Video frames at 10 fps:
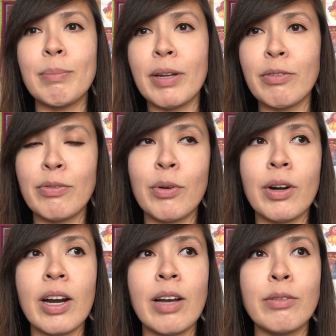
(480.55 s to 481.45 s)

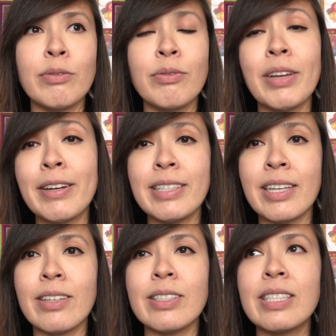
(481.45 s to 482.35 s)
metaphor of fairy
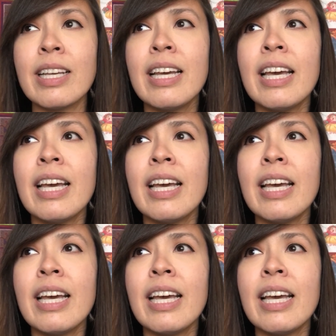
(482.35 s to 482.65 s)
tales.